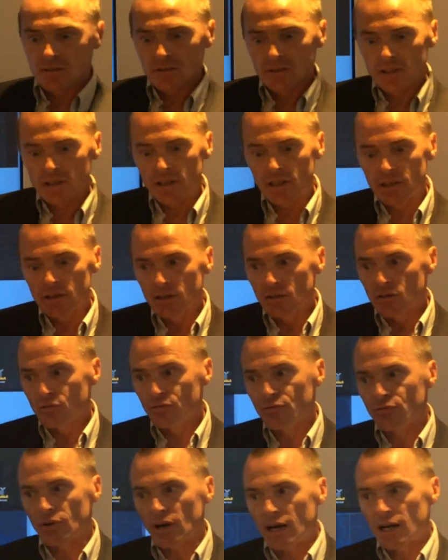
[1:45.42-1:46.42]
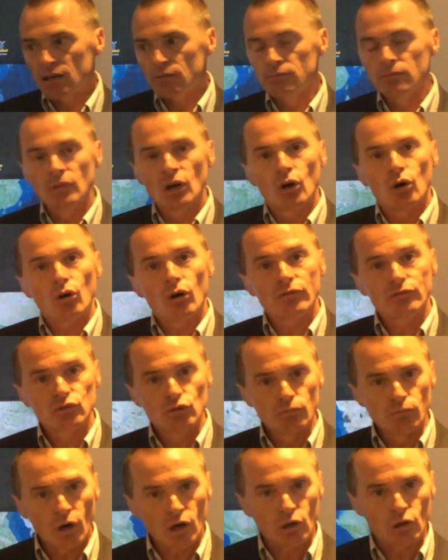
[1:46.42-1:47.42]
the farm of
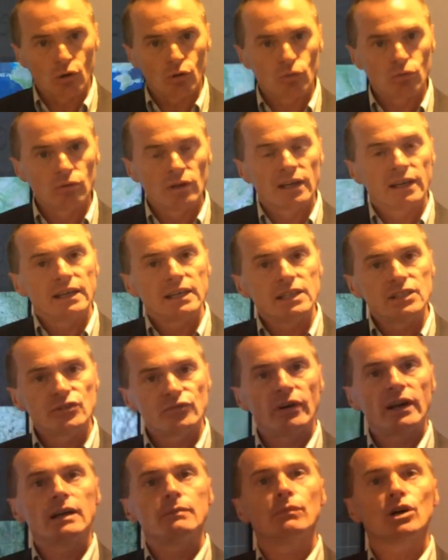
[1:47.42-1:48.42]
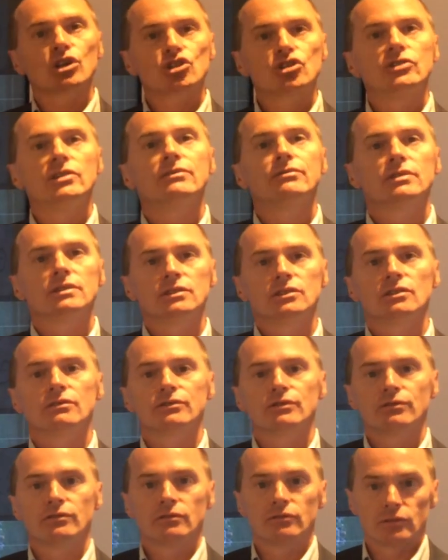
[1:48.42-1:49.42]
tomorrow is very much different
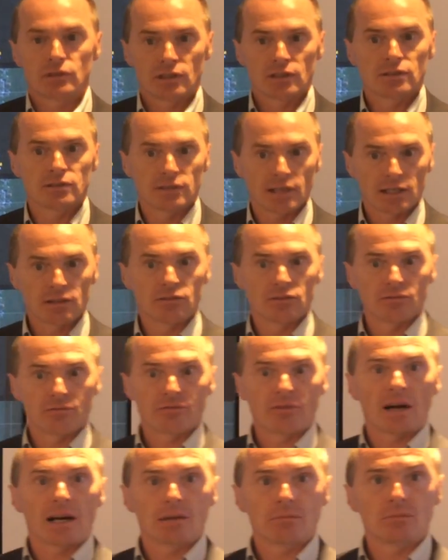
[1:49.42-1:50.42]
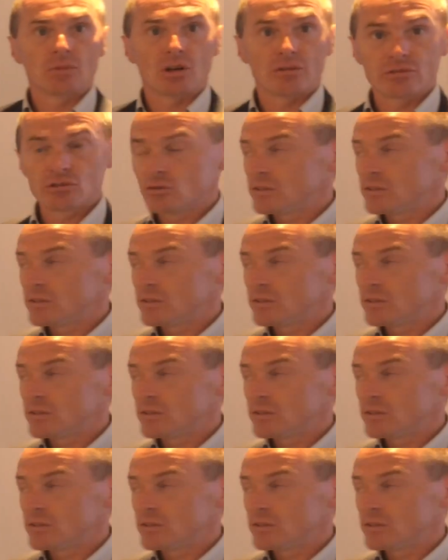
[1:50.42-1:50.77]
than the farm of